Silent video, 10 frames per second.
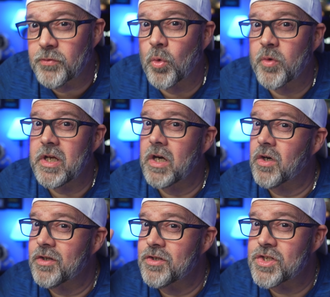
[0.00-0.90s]
for the
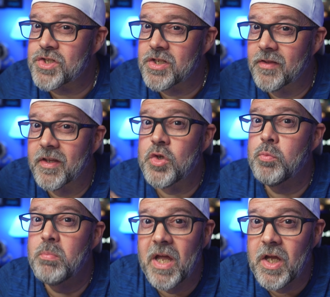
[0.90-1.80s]
air conditioning that
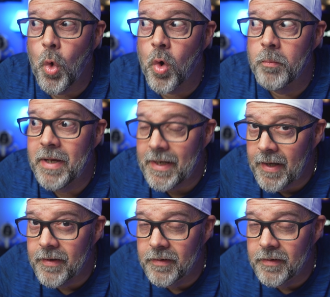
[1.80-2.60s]
you may or may not